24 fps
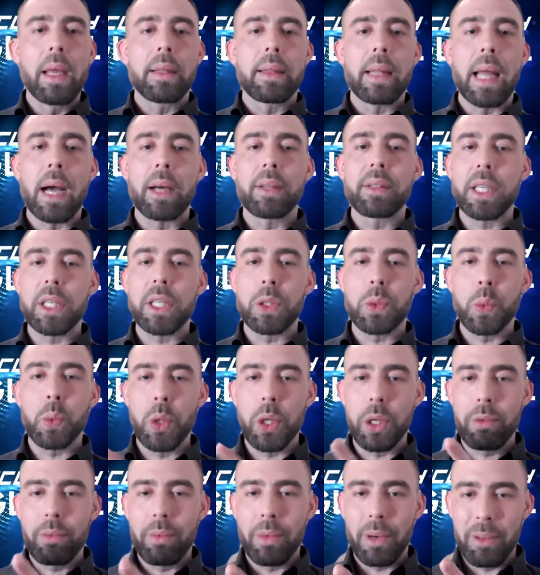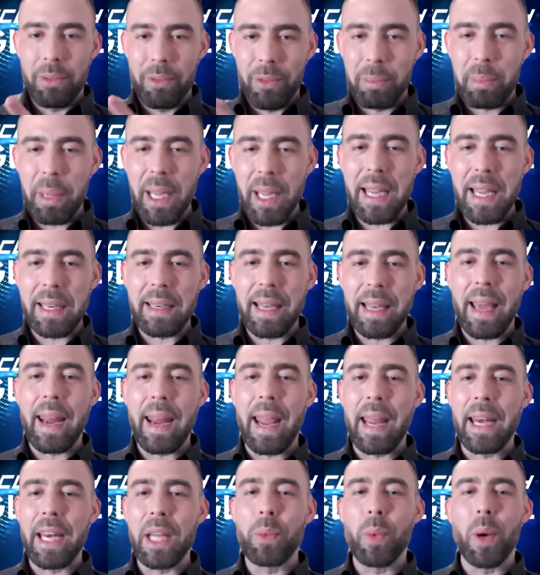Now, this would mean that
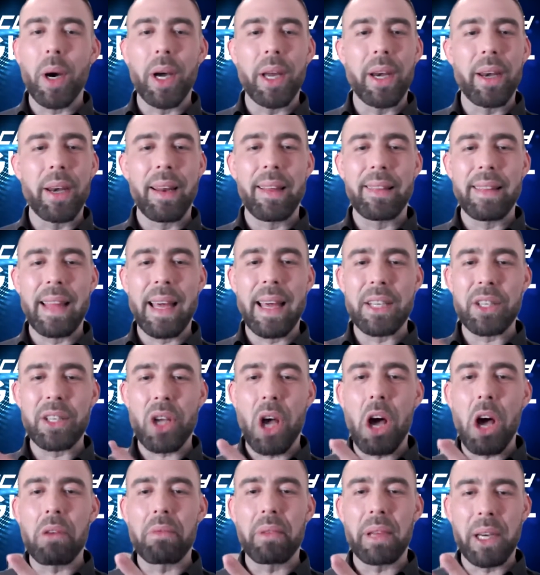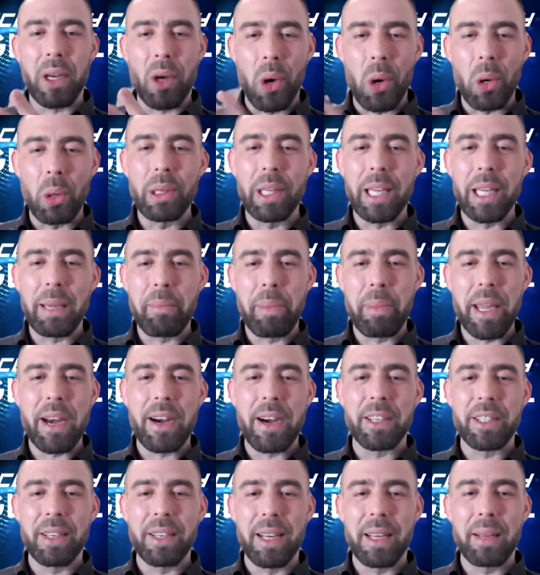anyone that is already holding
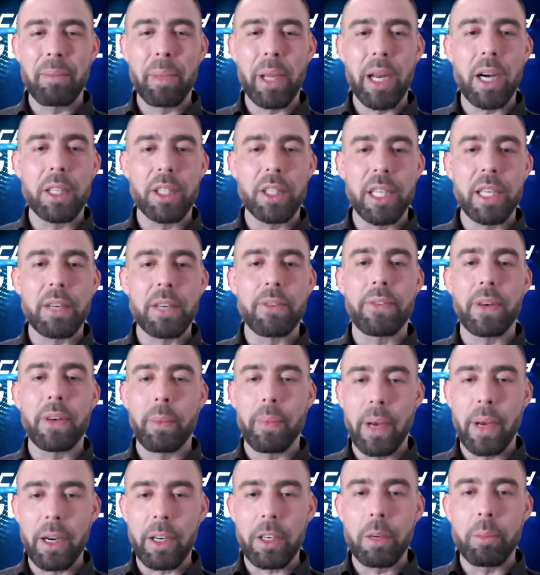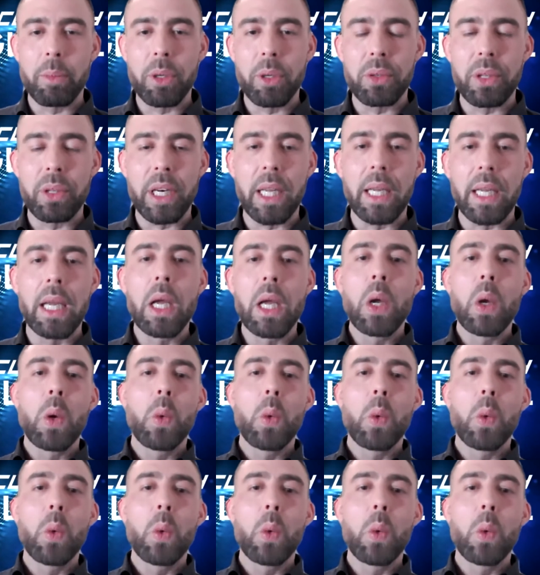BRG from their community